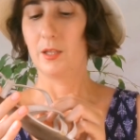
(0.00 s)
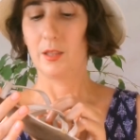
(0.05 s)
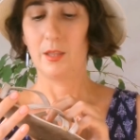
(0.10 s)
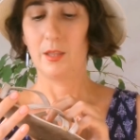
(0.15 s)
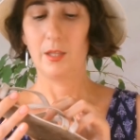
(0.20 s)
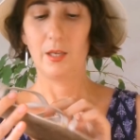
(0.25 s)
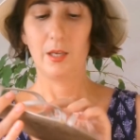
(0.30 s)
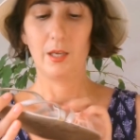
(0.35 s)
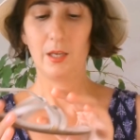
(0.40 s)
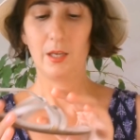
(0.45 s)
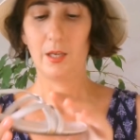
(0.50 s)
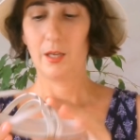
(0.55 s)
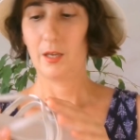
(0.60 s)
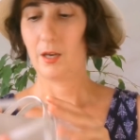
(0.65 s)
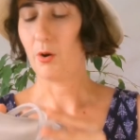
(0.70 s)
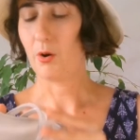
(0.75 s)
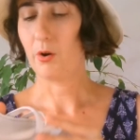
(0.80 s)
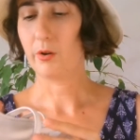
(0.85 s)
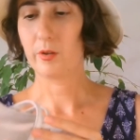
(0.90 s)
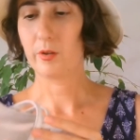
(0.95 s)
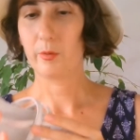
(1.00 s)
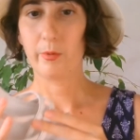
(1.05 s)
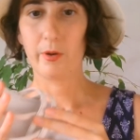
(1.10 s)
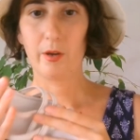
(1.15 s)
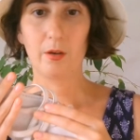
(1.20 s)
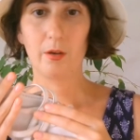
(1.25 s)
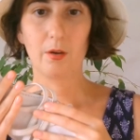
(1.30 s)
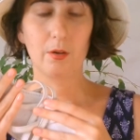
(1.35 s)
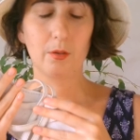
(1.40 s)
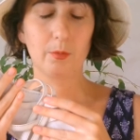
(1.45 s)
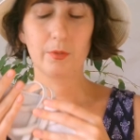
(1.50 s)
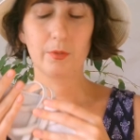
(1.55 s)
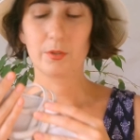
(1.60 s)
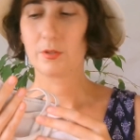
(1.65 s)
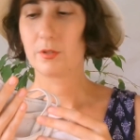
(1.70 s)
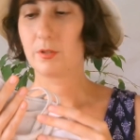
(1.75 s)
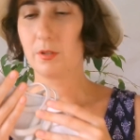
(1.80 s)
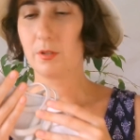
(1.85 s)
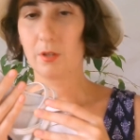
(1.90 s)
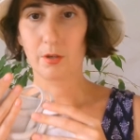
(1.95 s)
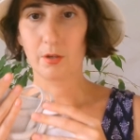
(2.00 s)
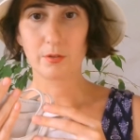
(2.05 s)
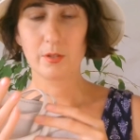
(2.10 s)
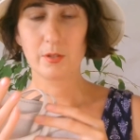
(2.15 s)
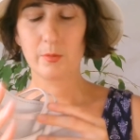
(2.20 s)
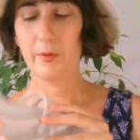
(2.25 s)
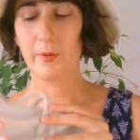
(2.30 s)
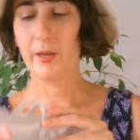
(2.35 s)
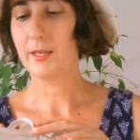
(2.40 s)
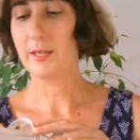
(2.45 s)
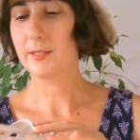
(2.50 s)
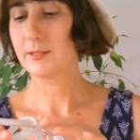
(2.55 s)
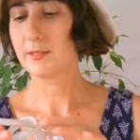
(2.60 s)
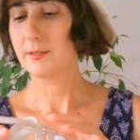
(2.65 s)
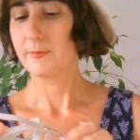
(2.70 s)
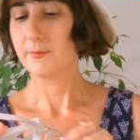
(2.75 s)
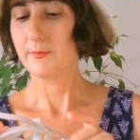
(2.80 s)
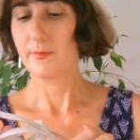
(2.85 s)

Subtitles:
They occupy almost no space,